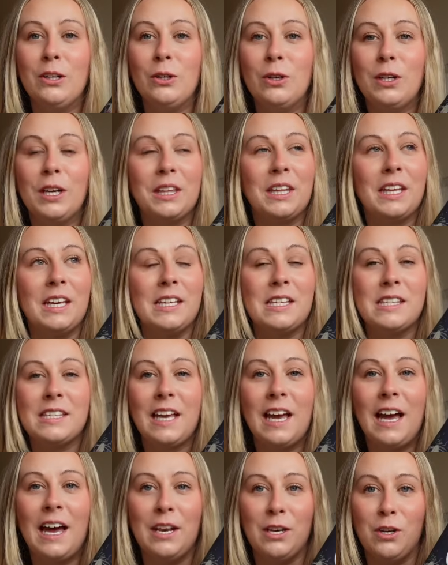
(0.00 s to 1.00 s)
look at this
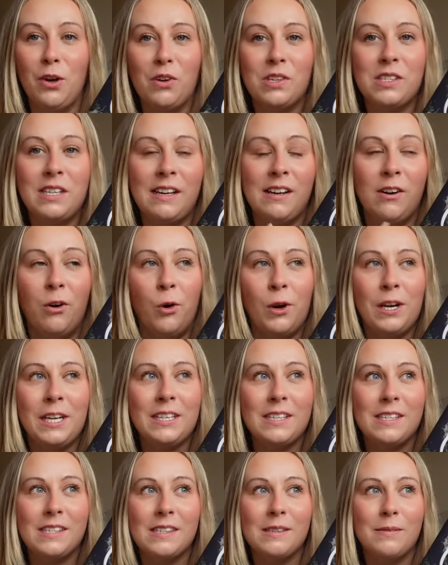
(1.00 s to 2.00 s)
and not say
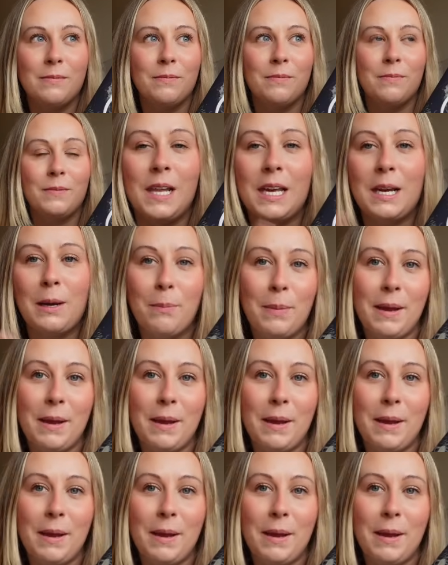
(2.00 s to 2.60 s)
oinks, like a